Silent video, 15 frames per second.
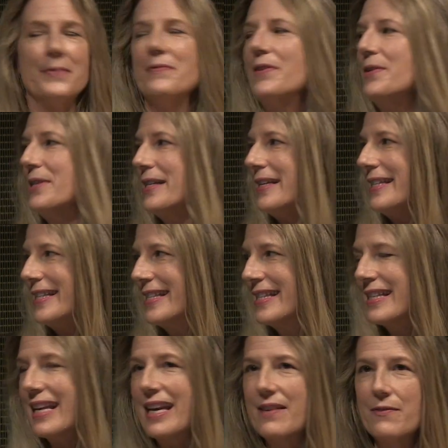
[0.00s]
a very
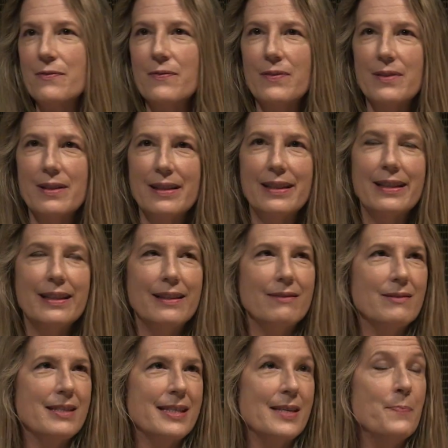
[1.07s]
kind
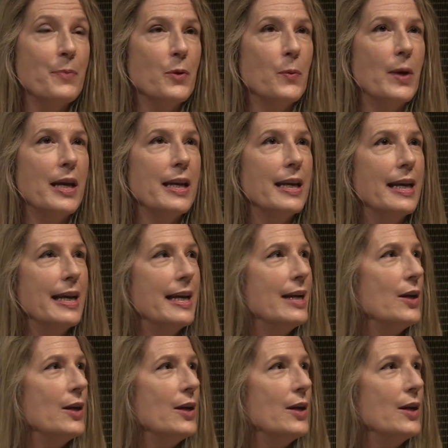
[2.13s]
of simple one